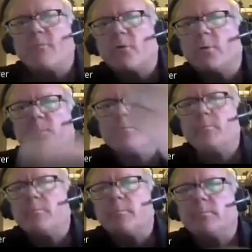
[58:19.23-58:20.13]
Over
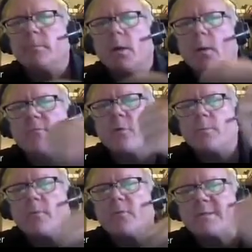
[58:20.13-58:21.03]

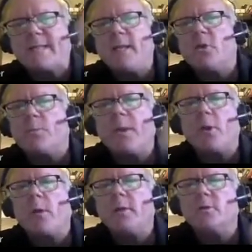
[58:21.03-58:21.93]
a
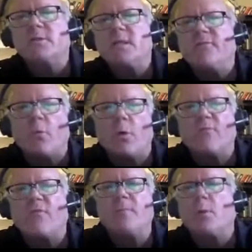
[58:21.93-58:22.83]
10-year period, you'll see
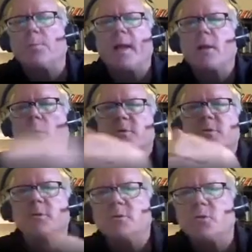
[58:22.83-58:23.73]
4 or 5 more black
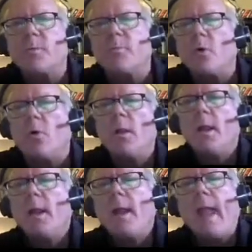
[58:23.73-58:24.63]
coaches in the Super
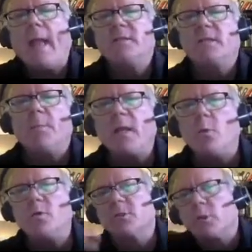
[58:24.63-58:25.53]
Bowl, and
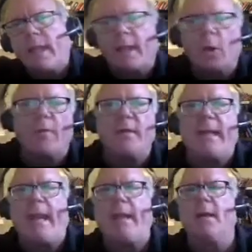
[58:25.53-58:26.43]
somebody who is looking at all
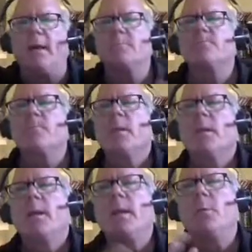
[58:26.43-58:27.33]
the data
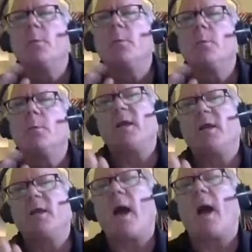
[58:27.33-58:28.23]
with an
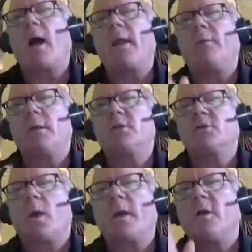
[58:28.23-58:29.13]
objective eye and really
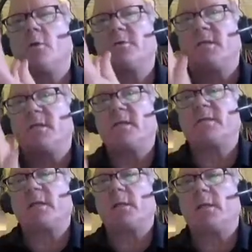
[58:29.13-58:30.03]
just wanted to know
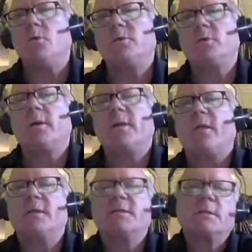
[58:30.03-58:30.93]
statistically who's good
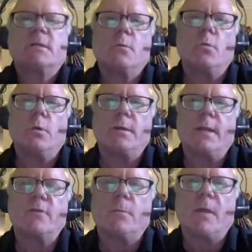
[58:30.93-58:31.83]
at this
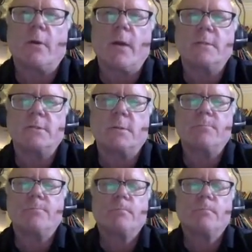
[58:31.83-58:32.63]
would get the better answer.